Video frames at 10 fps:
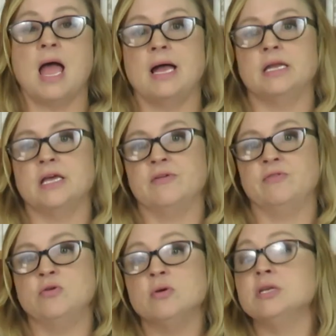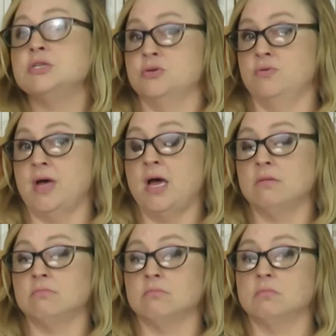And if you can do
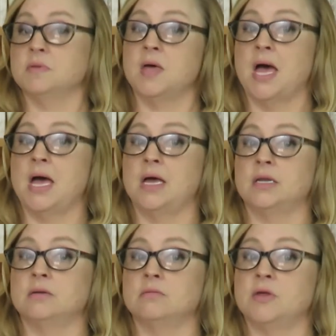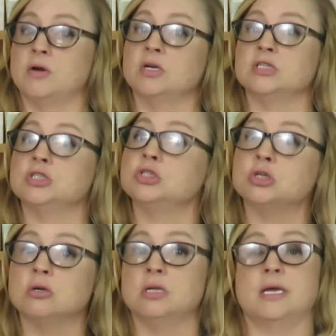that, then there is
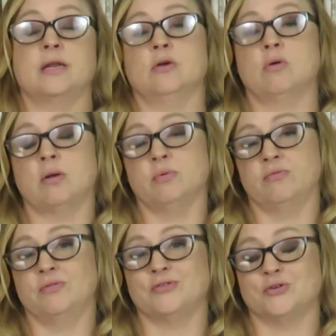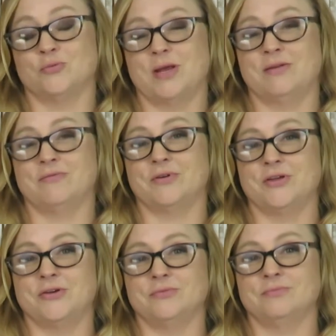surely an incredible future waiting for
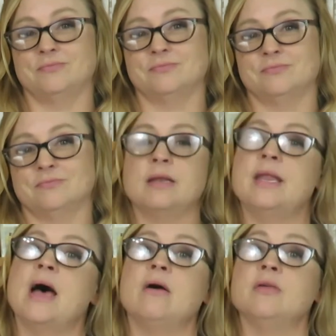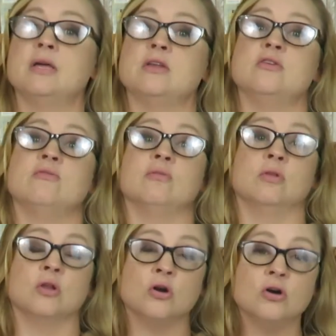you. Now that you've
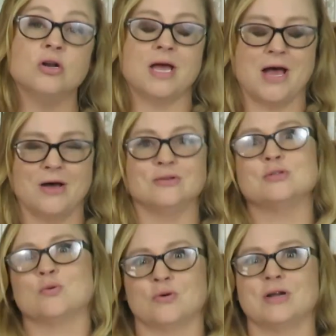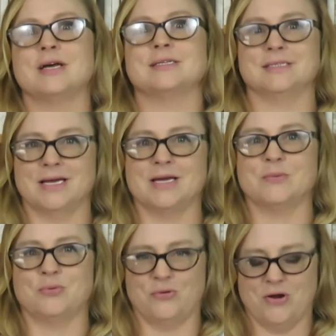learned how to organize like
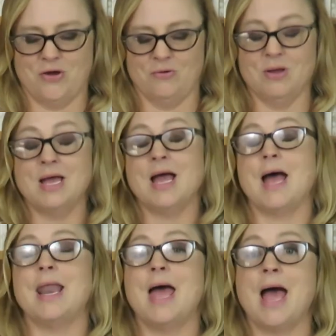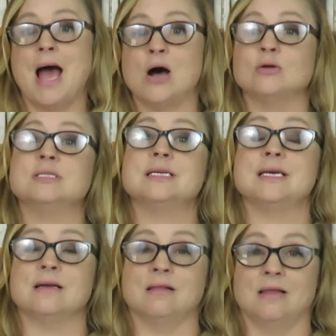a pro and how to
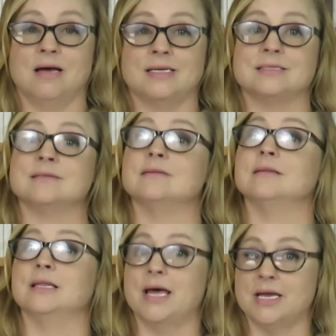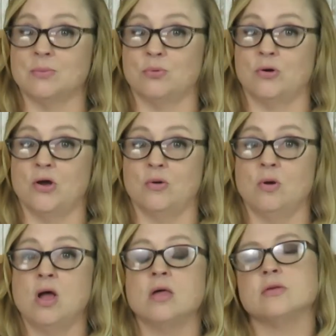get clients like a
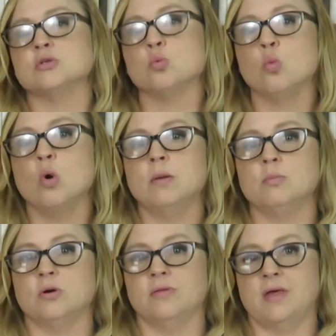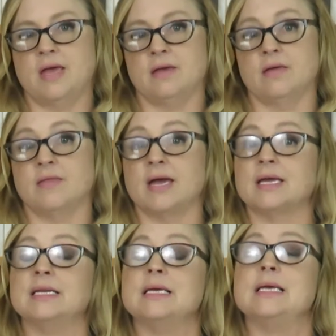pro, there's one more thing that
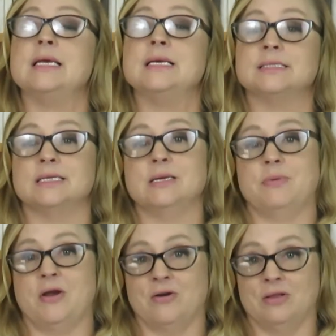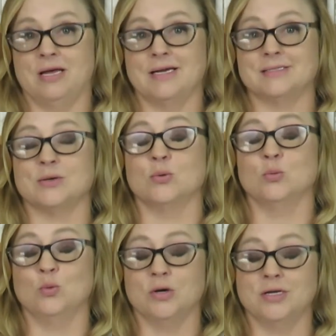can easily paralyze
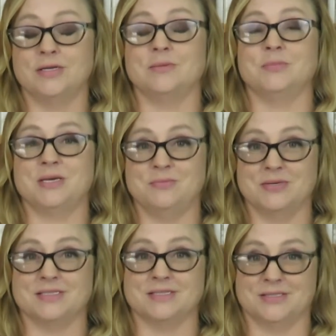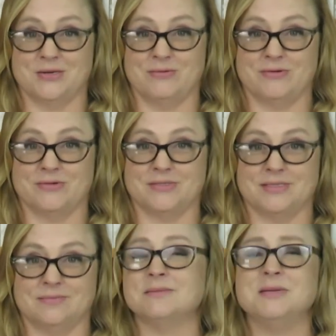would-be business
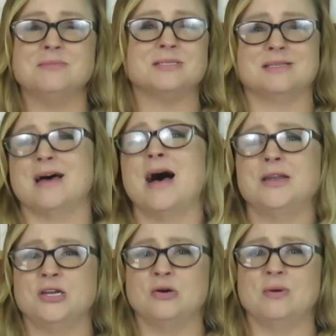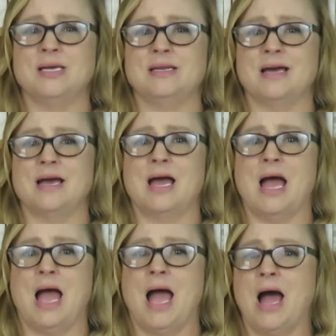owners. Sometimes not knowing
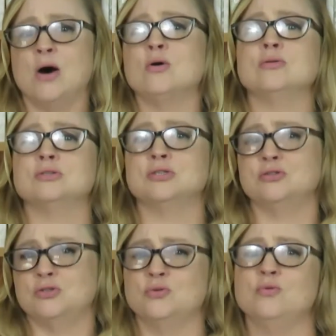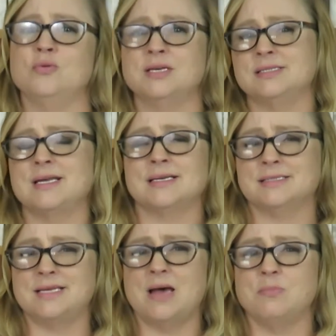how to do this
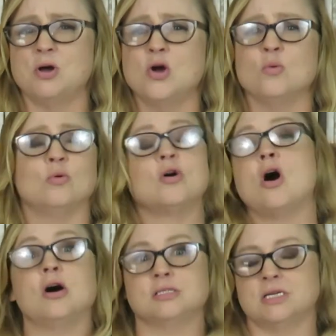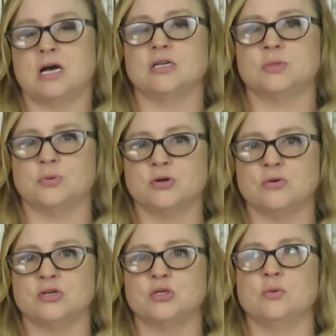next step will cause an
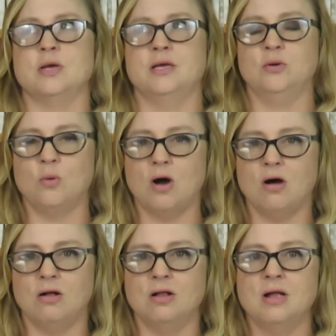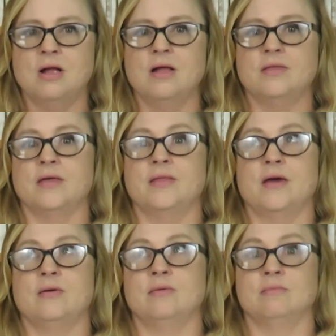entrepreneur to hit a wall that
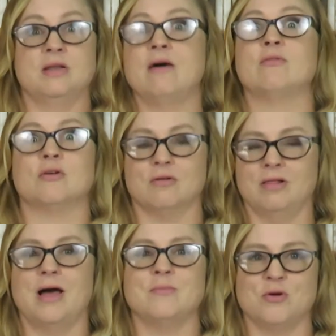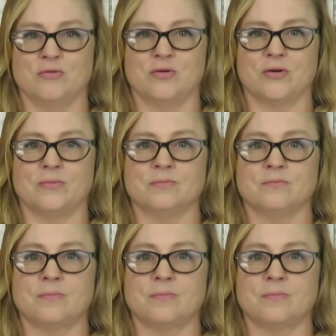they never climb over.